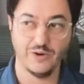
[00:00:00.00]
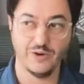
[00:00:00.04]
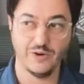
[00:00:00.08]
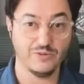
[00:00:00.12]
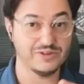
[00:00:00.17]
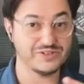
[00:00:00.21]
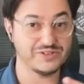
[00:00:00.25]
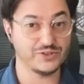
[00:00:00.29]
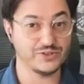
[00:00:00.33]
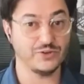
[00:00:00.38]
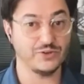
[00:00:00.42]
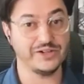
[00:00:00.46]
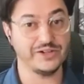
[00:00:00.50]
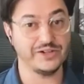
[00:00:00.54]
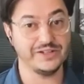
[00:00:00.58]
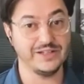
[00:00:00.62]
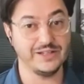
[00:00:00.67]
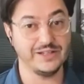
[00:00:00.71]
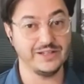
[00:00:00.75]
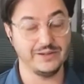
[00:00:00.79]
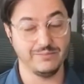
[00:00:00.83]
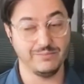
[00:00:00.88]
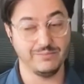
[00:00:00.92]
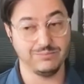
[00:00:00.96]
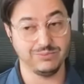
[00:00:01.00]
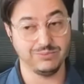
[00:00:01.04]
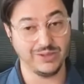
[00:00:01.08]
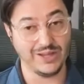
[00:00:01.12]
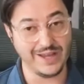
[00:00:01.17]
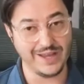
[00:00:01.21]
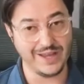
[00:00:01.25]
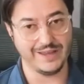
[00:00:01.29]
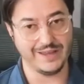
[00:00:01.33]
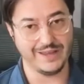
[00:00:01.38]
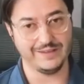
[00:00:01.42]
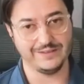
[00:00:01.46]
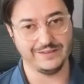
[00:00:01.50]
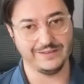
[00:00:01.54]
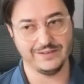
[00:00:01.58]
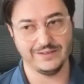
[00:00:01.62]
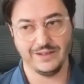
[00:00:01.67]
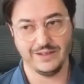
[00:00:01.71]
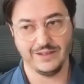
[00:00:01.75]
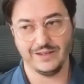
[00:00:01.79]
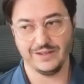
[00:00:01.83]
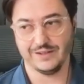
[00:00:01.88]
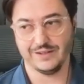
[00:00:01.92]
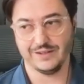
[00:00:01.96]
was already planned
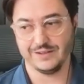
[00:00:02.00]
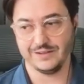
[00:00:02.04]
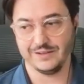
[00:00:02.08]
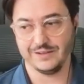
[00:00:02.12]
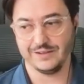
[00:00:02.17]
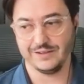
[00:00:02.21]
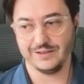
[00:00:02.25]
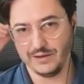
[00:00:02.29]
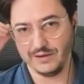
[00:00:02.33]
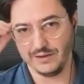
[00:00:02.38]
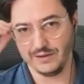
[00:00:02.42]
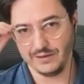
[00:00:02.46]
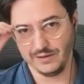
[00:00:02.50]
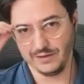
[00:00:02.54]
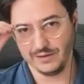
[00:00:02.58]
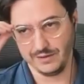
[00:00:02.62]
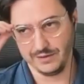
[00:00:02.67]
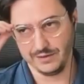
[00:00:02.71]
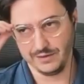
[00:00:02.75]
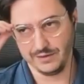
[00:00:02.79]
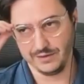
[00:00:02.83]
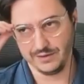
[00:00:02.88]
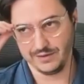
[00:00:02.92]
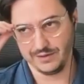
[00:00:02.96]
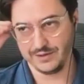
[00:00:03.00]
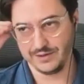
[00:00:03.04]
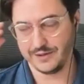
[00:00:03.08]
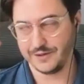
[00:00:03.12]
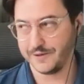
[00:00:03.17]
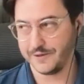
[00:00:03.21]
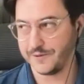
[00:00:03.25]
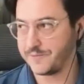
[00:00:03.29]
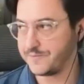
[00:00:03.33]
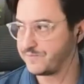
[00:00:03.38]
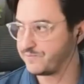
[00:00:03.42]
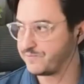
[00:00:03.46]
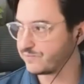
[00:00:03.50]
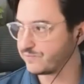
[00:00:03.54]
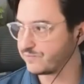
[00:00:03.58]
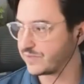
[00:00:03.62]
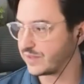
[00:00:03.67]
and um,